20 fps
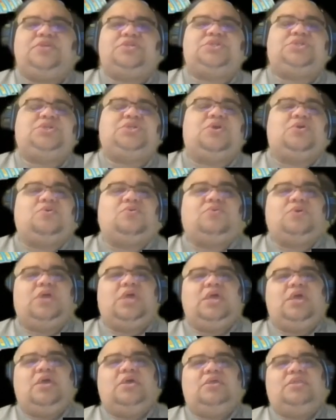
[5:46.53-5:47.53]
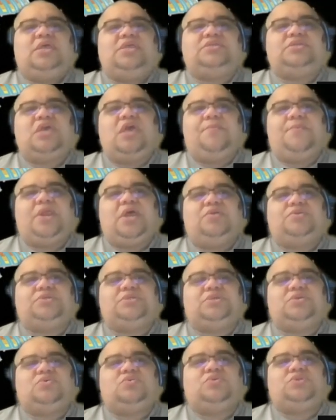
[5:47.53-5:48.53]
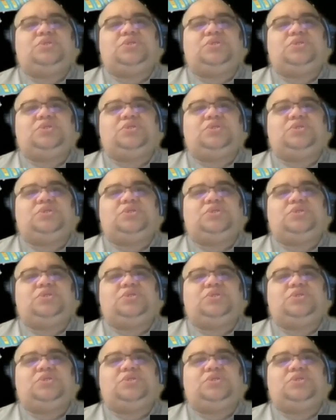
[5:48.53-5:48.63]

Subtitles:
show that's coming out soon.